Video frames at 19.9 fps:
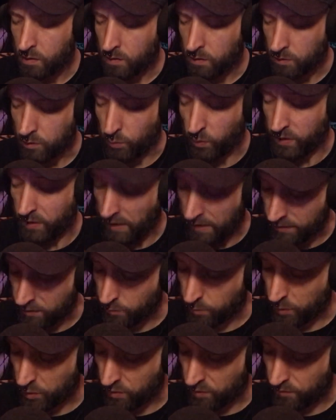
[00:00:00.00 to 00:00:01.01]
is what the
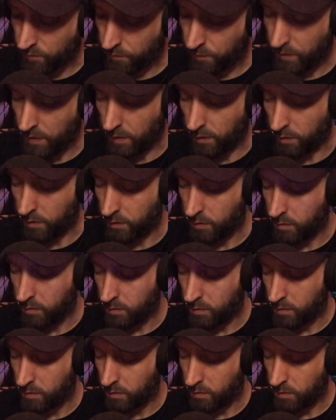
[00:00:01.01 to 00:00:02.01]
experts fear.
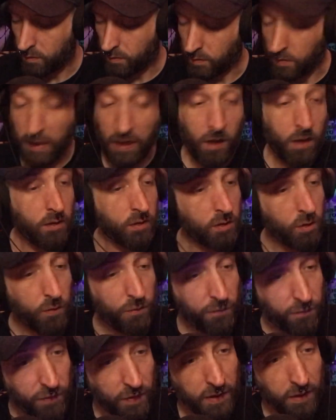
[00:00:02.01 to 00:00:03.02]
They also
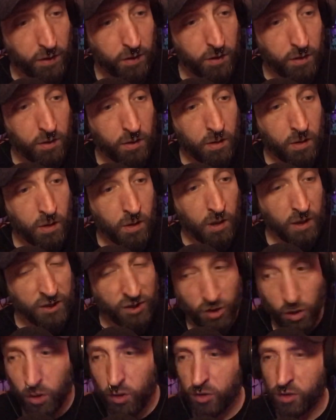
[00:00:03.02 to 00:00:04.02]
fear a
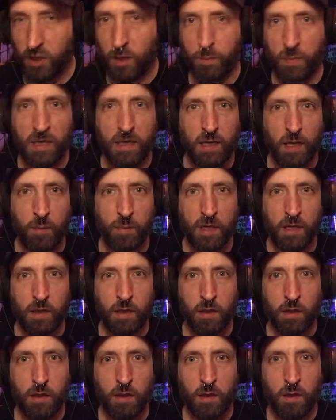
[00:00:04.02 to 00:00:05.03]
surge could be coming
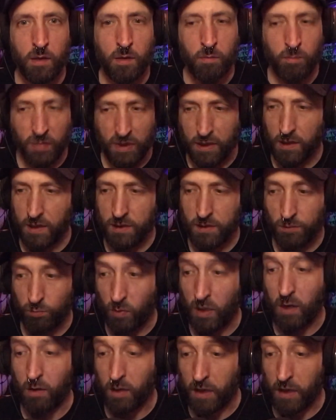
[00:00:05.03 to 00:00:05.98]
because, well,